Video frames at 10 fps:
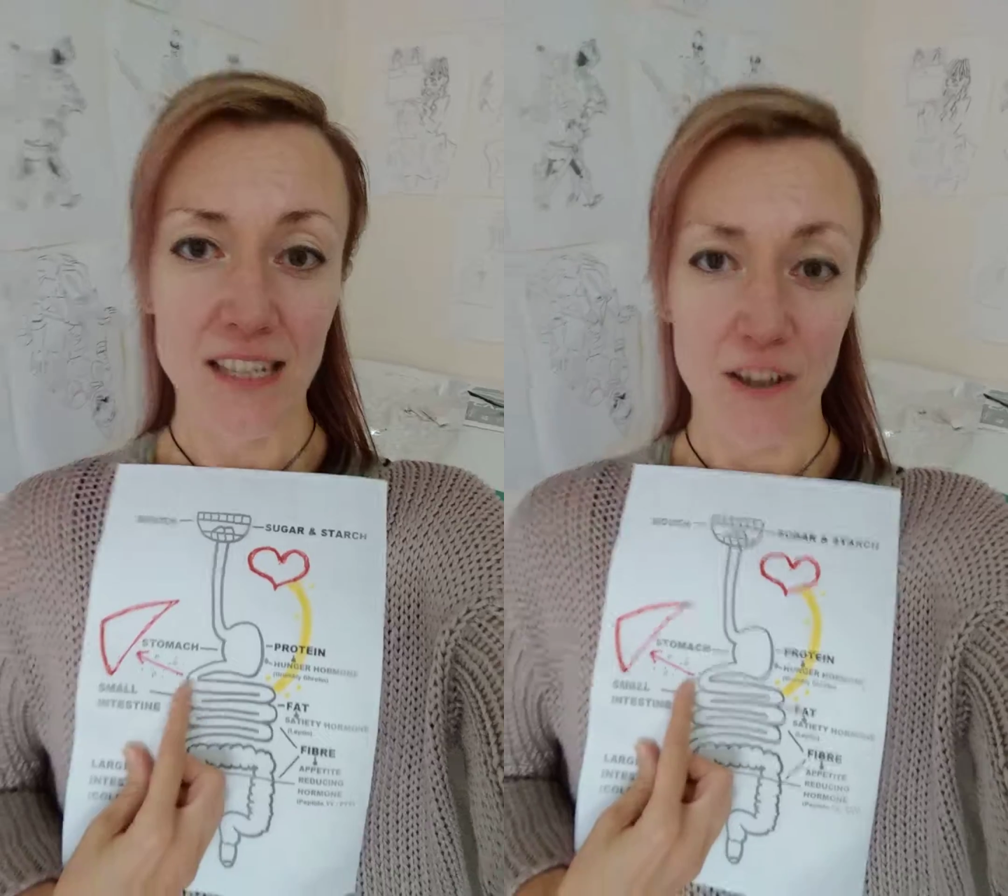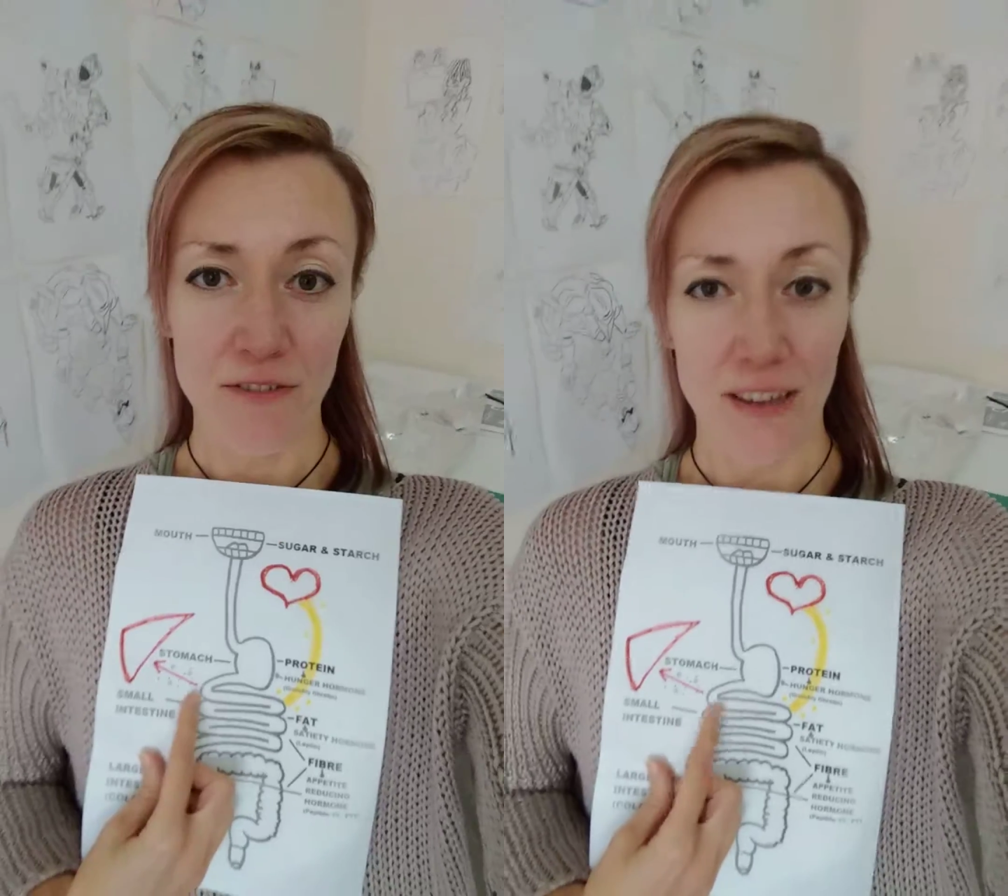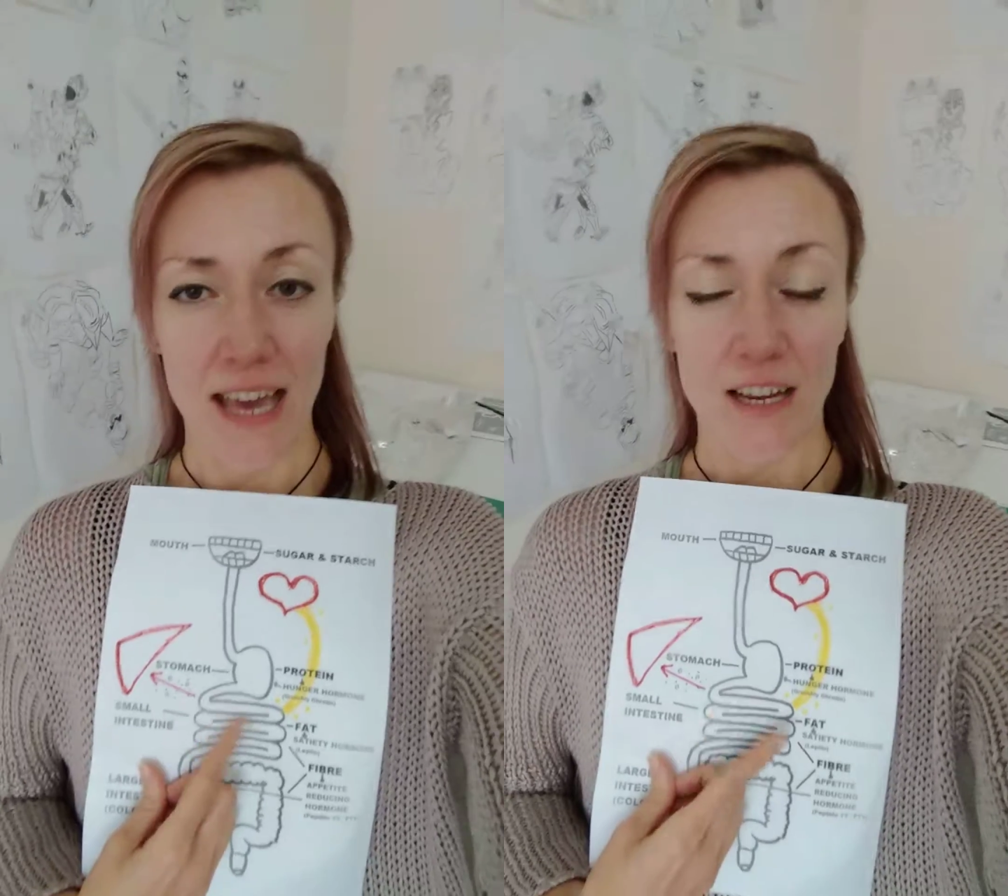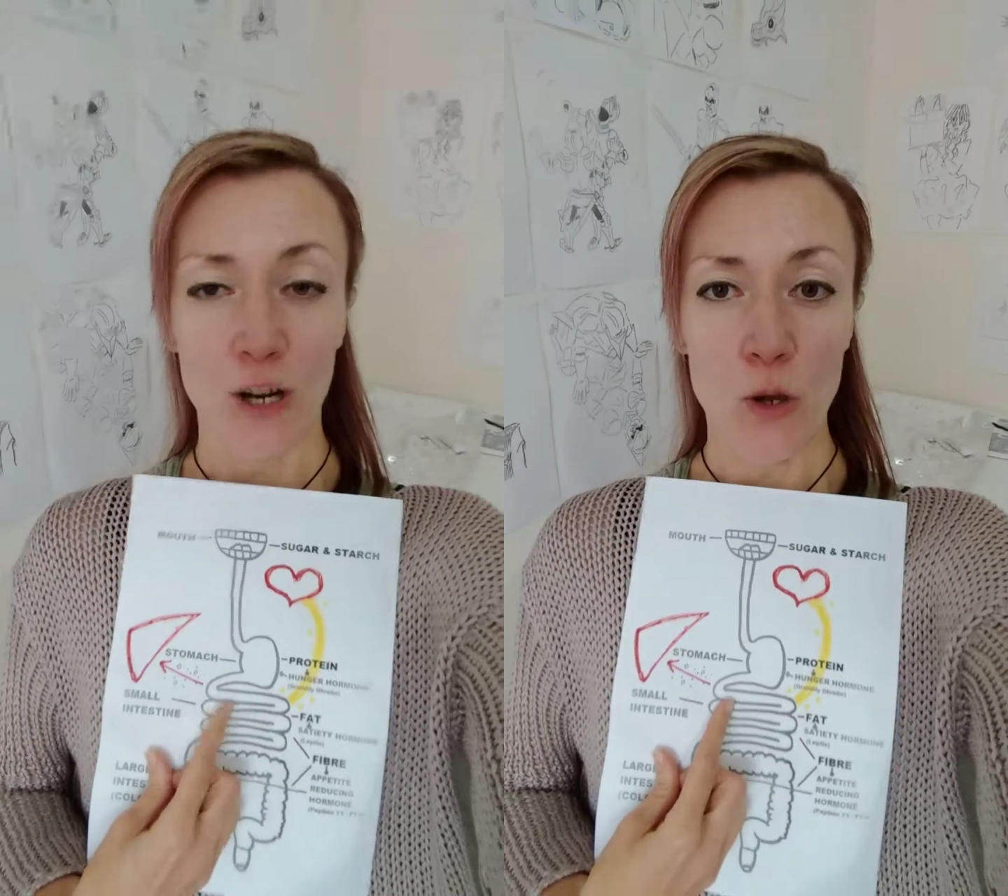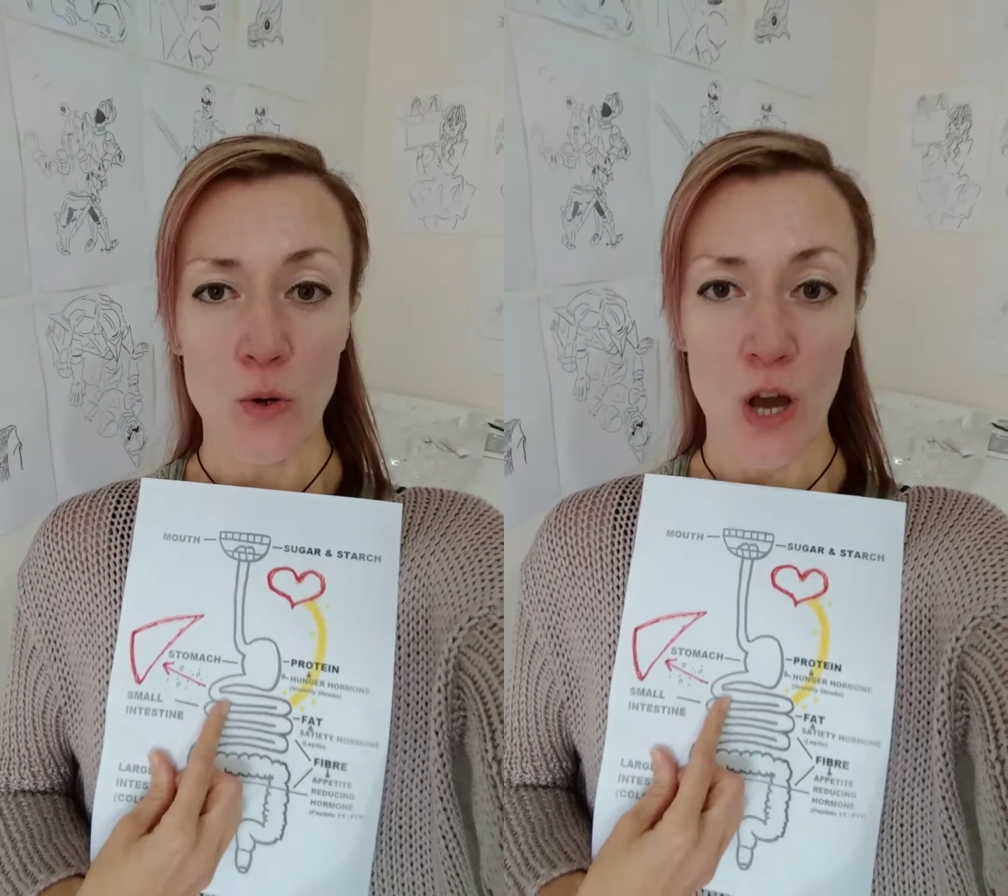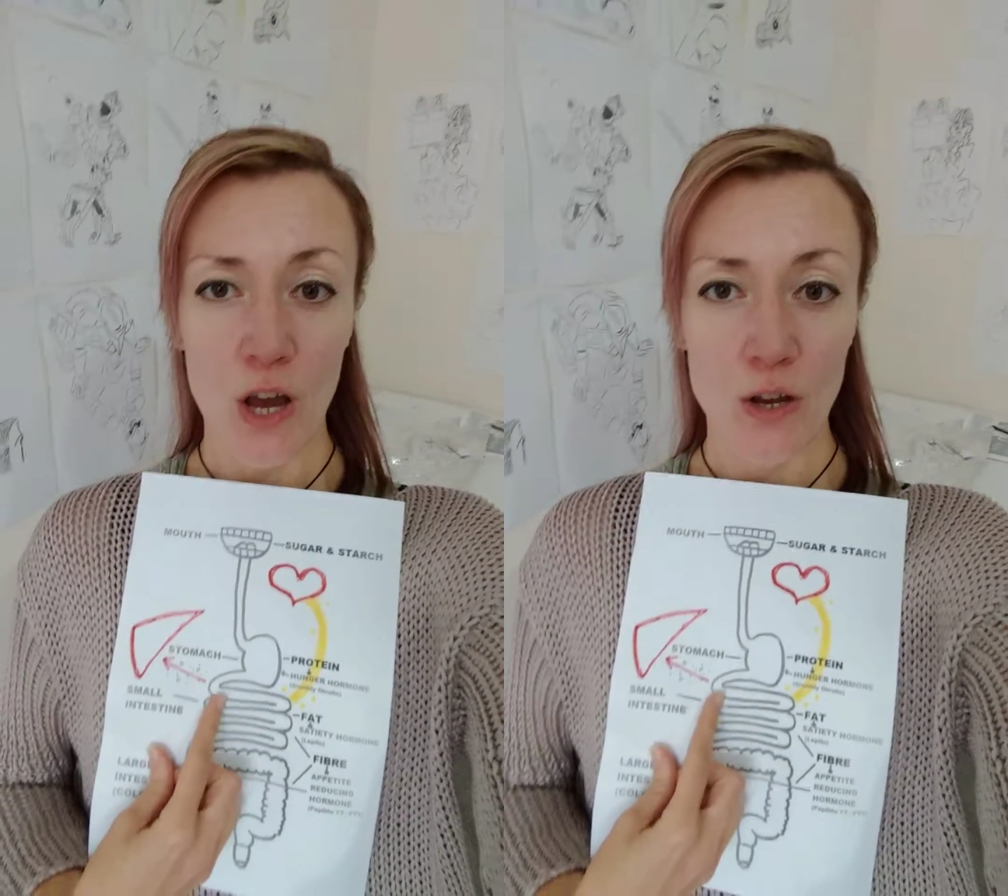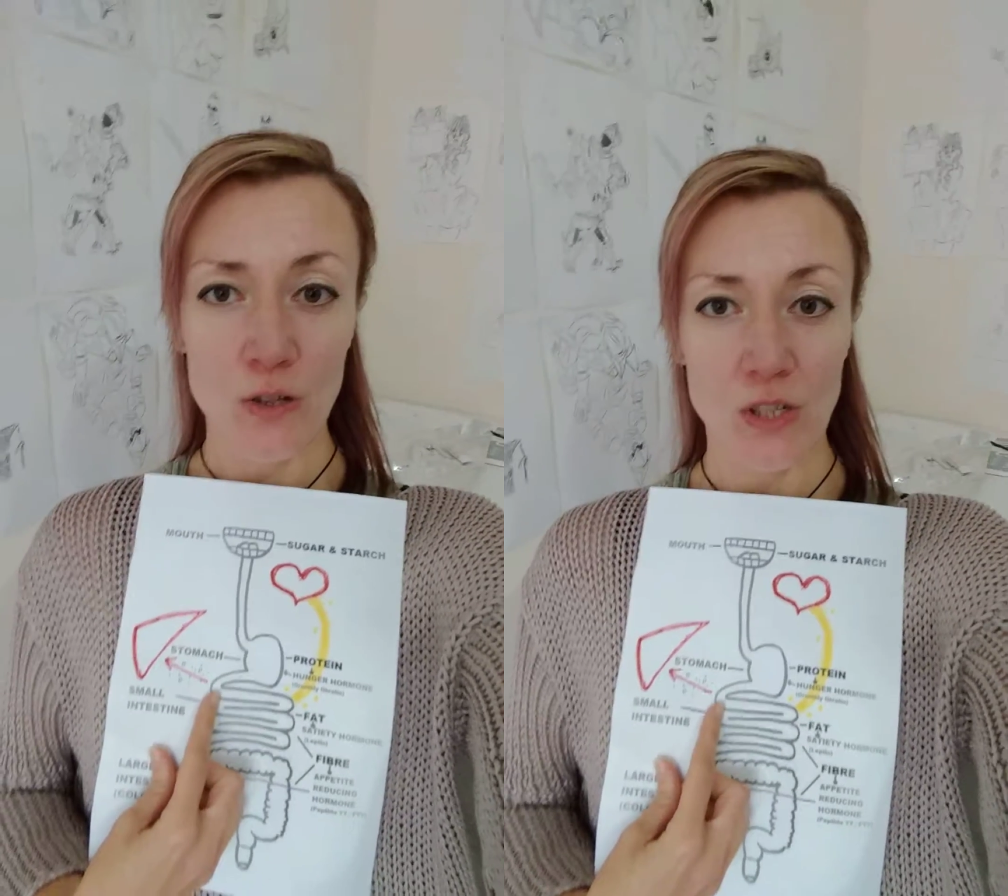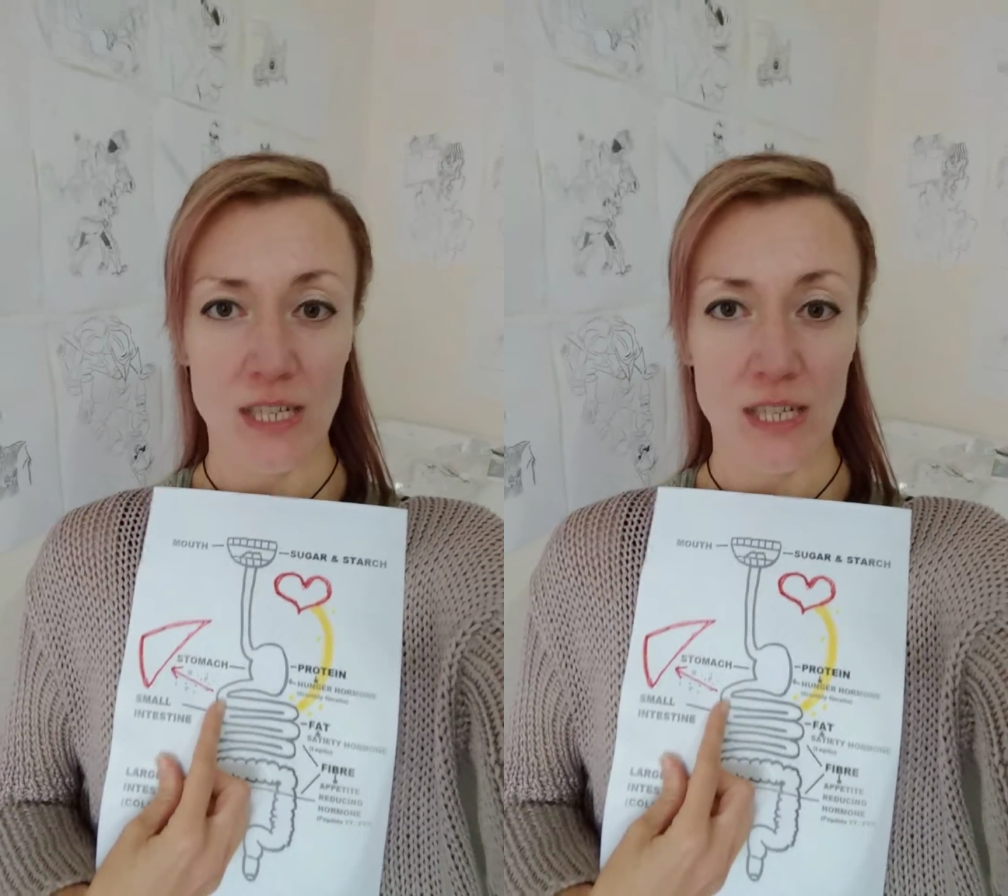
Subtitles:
Don't forget, glucose